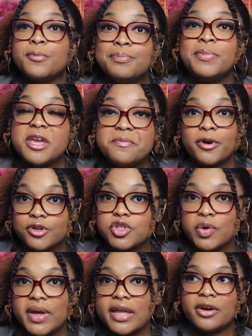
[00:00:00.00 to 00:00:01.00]
be
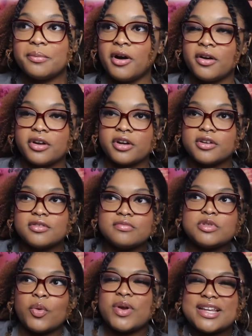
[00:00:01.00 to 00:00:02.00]
pursuing your partner
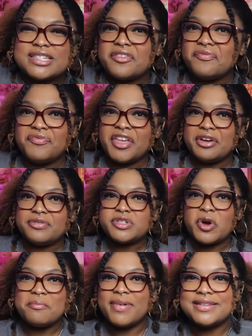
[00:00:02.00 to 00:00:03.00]
so it doesn't feel
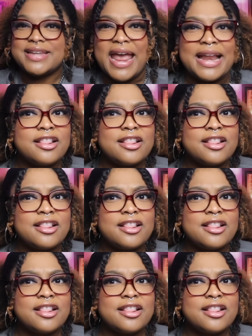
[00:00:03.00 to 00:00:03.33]
so mundane.